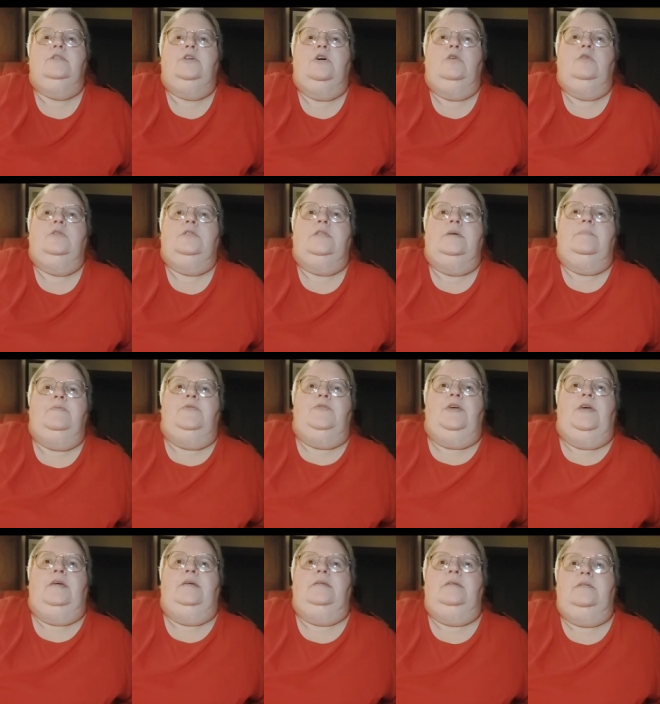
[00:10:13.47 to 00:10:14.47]
So some
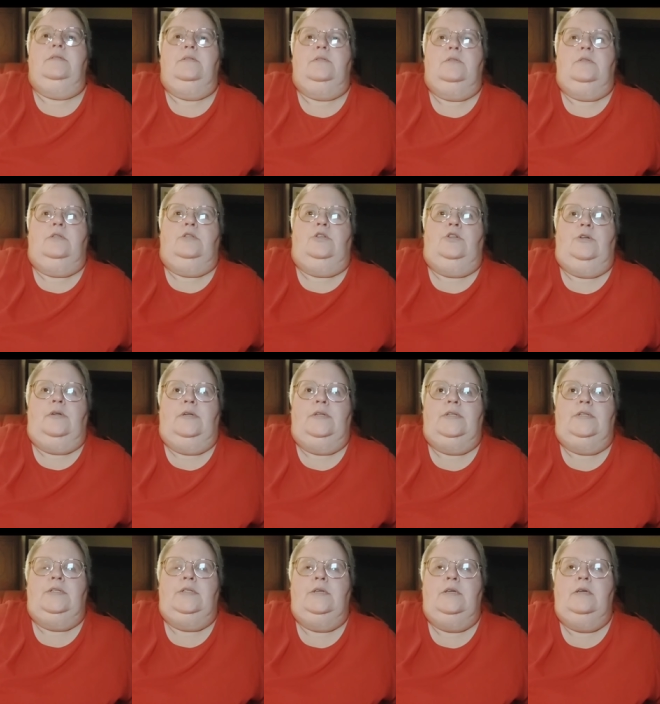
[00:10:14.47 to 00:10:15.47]
things that you're going to
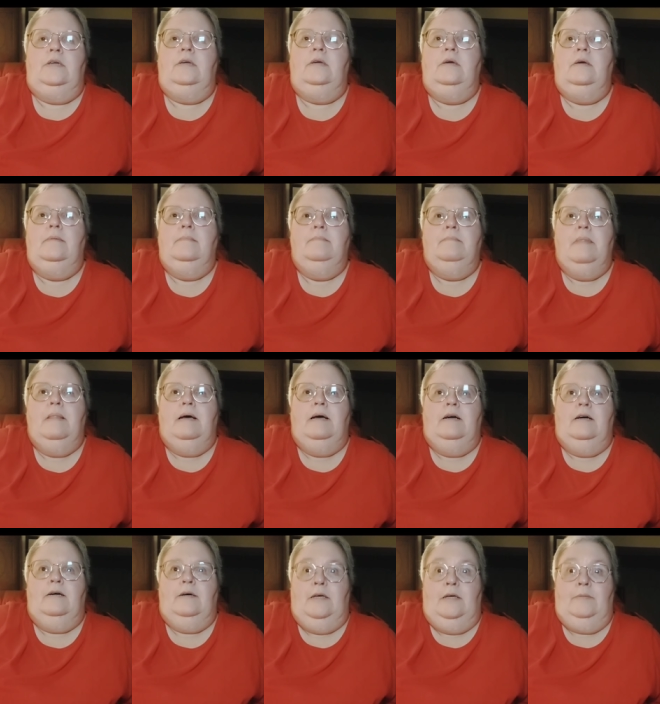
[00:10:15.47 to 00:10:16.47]
see
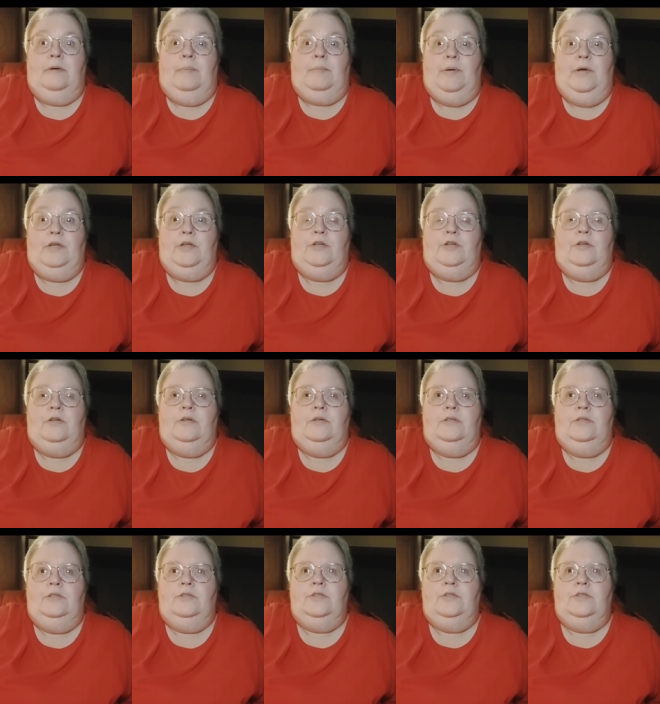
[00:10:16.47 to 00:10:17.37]
in my pictures.